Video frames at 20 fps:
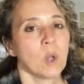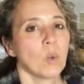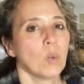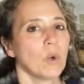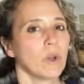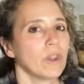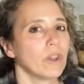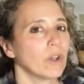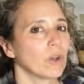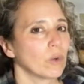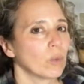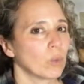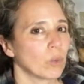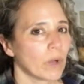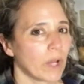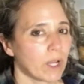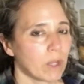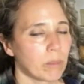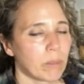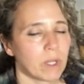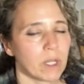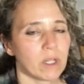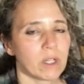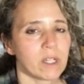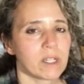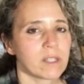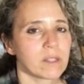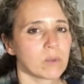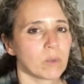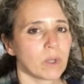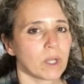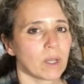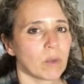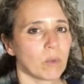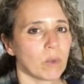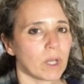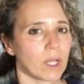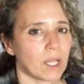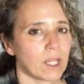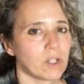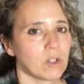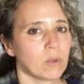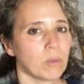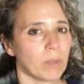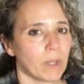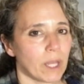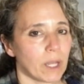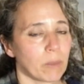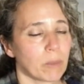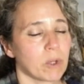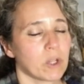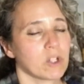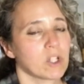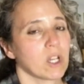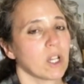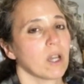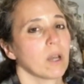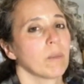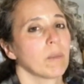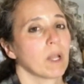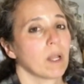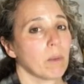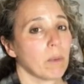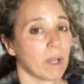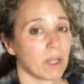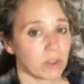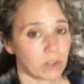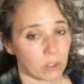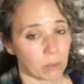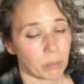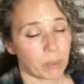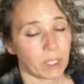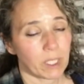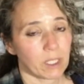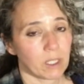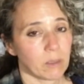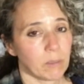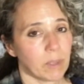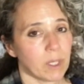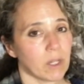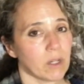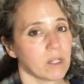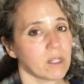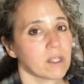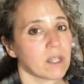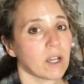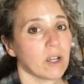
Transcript: When they're red berries, when, when I do blackberry jam and I'm out there picking the berries,